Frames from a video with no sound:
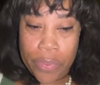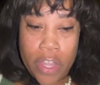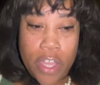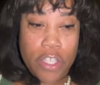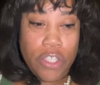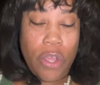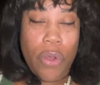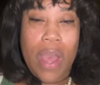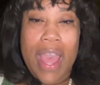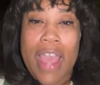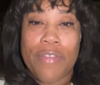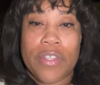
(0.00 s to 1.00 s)
So I
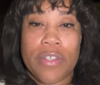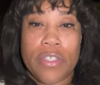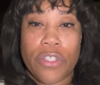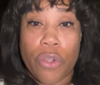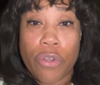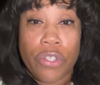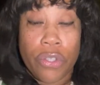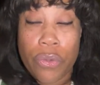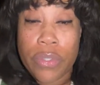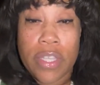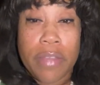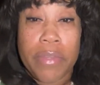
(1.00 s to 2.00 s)
have to search
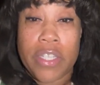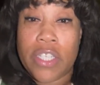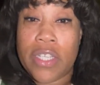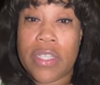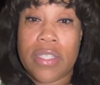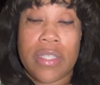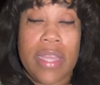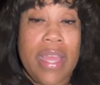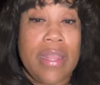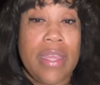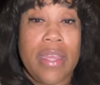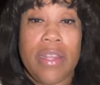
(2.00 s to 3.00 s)
those images and
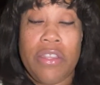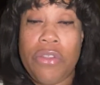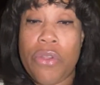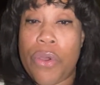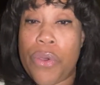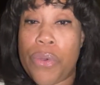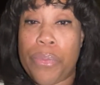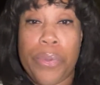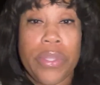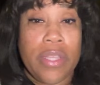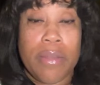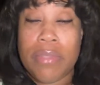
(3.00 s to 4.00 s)
then,
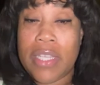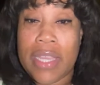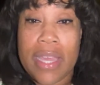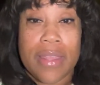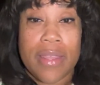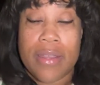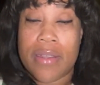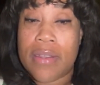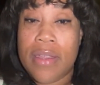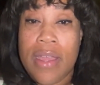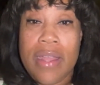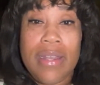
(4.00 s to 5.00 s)
put them together.
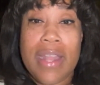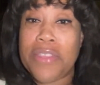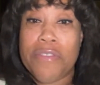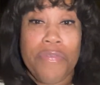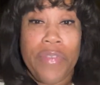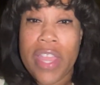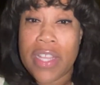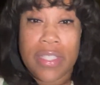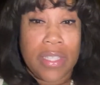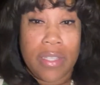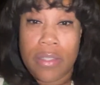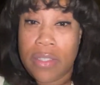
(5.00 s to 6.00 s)
Nothing
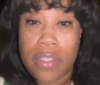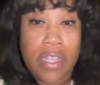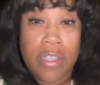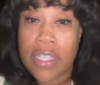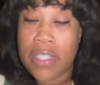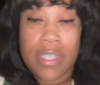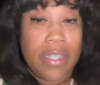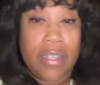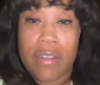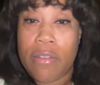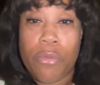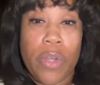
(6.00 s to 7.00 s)
fancy. Listen,
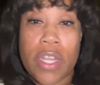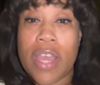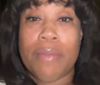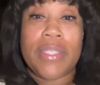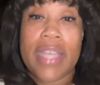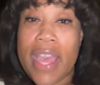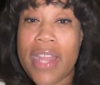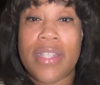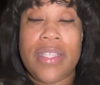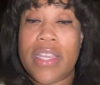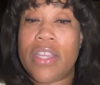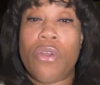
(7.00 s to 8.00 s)
when it comes to
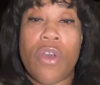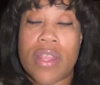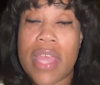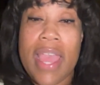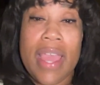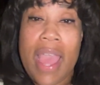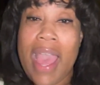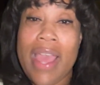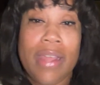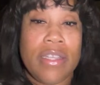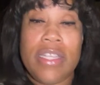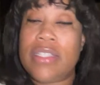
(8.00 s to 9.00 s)
editing and all that,
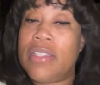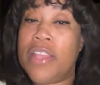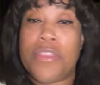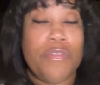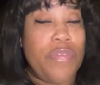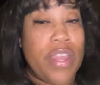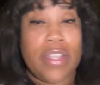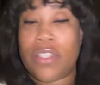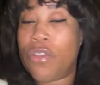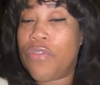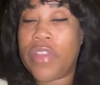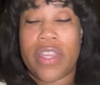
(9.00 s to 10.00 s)
it's nothing fancy
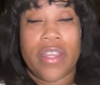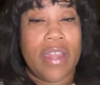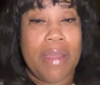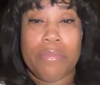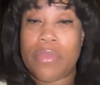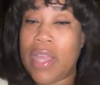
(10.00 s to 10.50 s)
over here.